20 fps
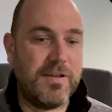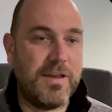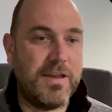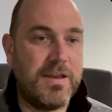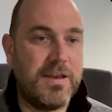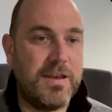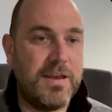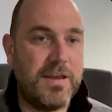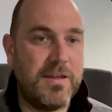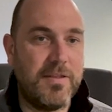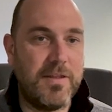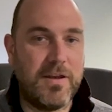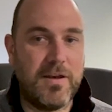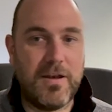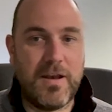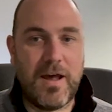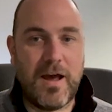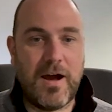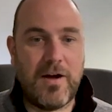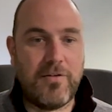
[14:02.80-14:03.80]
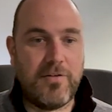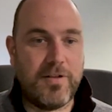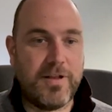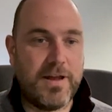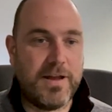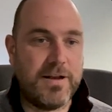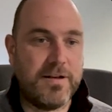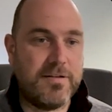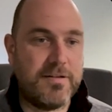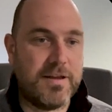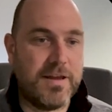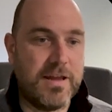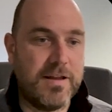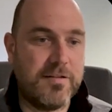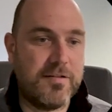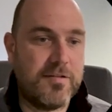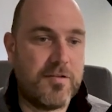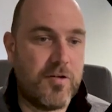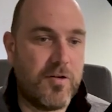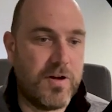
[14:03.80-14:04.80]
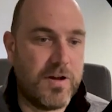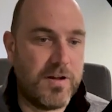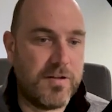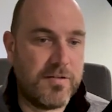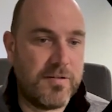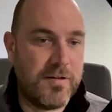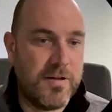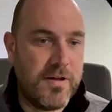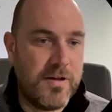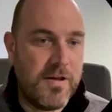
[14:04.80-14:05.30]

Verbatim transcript: in here that are related to kids' toys.